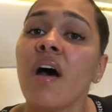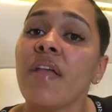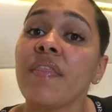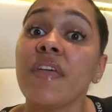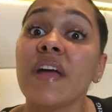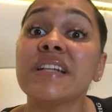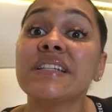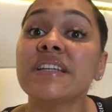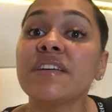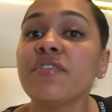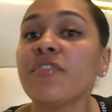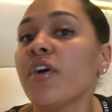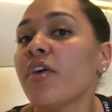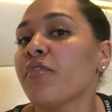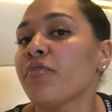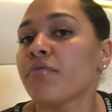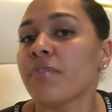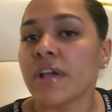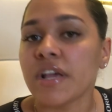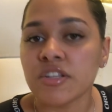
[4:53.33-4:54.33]
There are
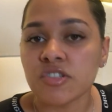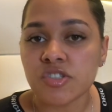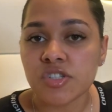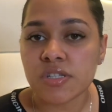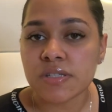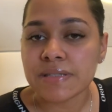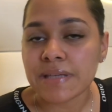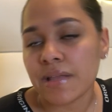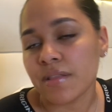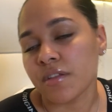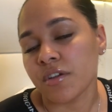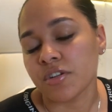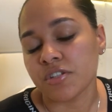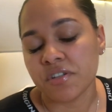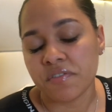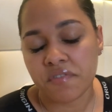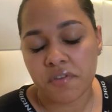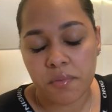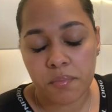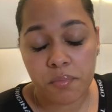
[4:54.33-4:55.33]
different ranges and there are
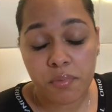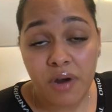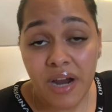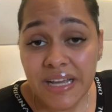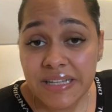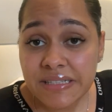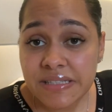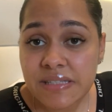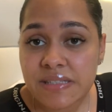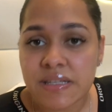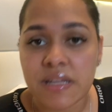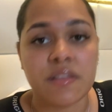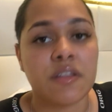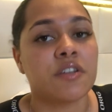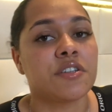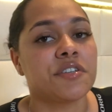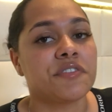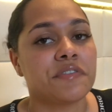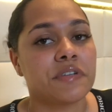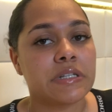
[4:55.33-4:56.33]
different prices and there
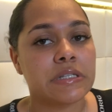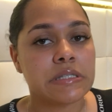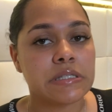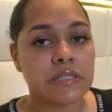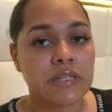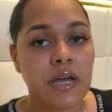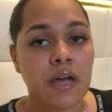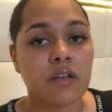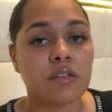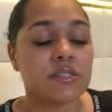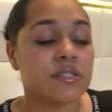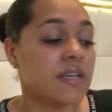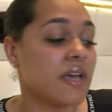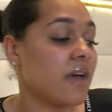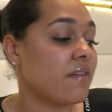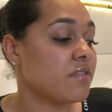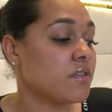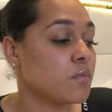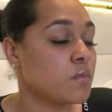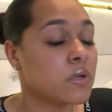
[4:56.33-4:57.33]
are different styles. They
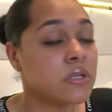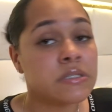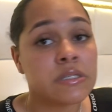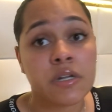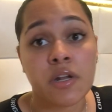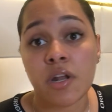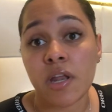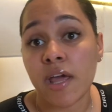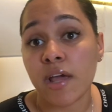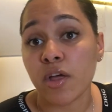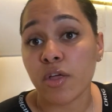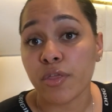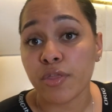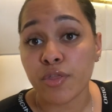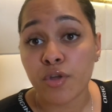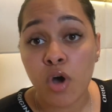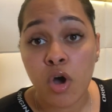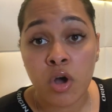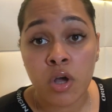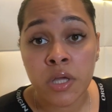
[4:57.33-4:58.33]
have the ones that are like
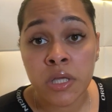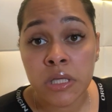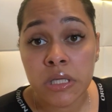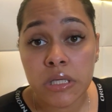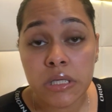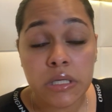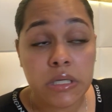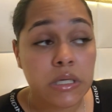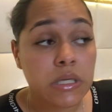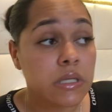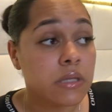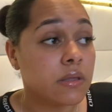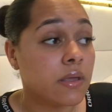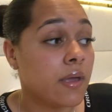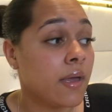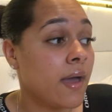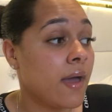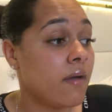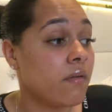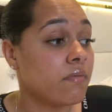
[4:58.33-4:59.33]
thongy.
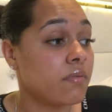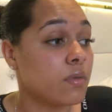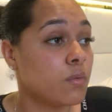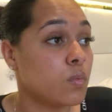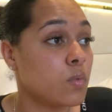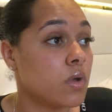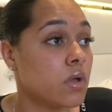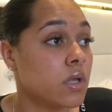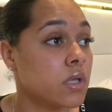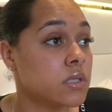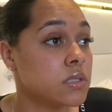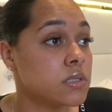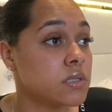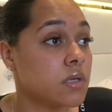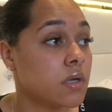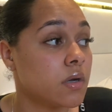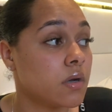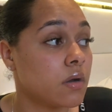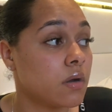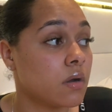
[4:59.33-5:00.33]
They have the ones
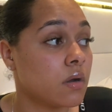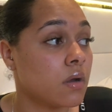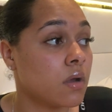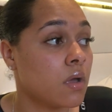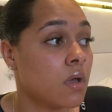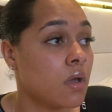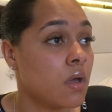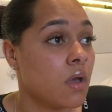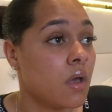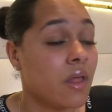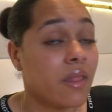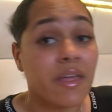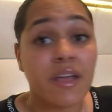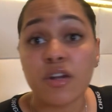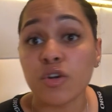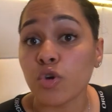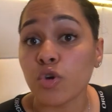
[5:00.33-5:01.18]
that are like